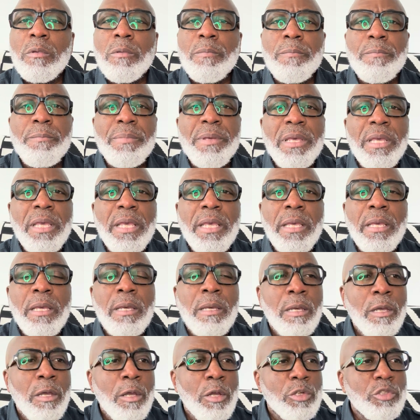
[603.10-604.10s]

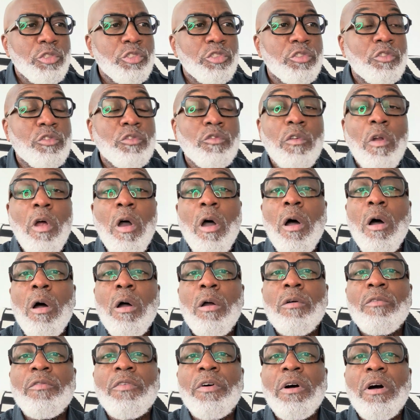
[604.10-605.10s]
being
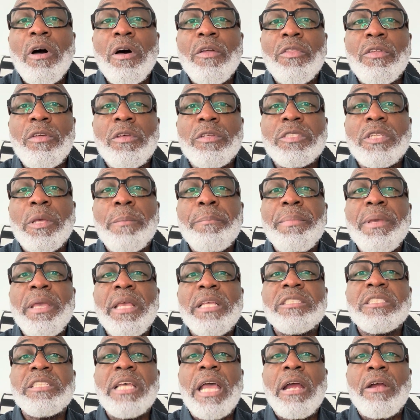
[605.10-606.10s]
strong for others and being
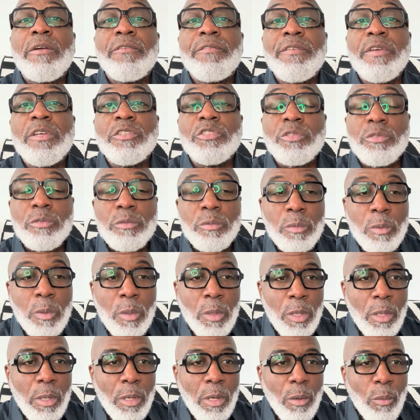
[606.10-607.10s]
sacrificial.
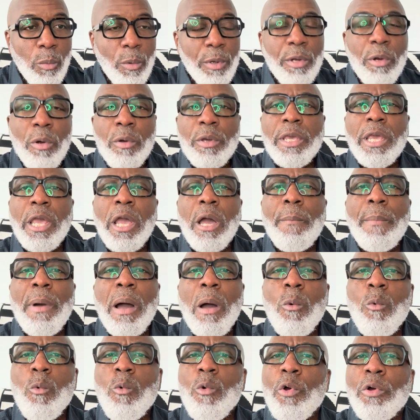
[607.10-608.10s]
We don't care
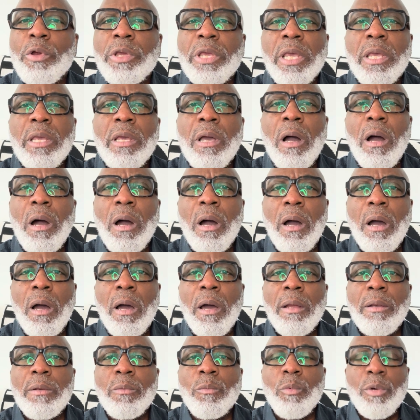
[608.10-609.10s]
about working
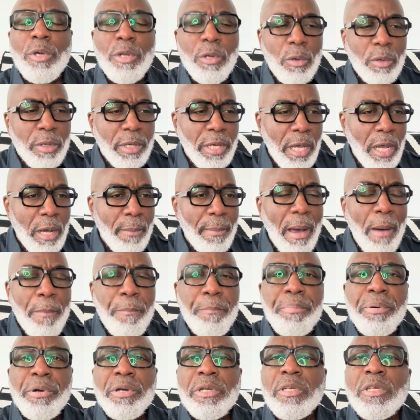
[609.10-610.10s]
hard. We don't care
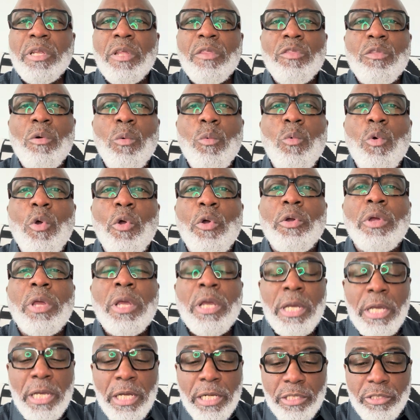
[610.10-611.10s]
about putting in the work
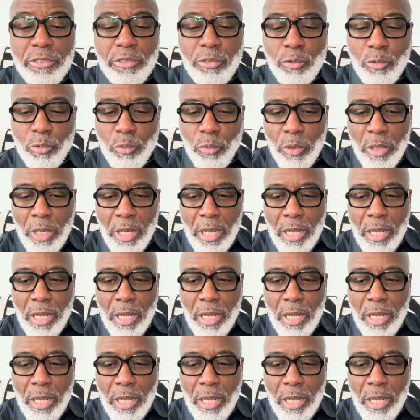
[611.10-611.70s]
to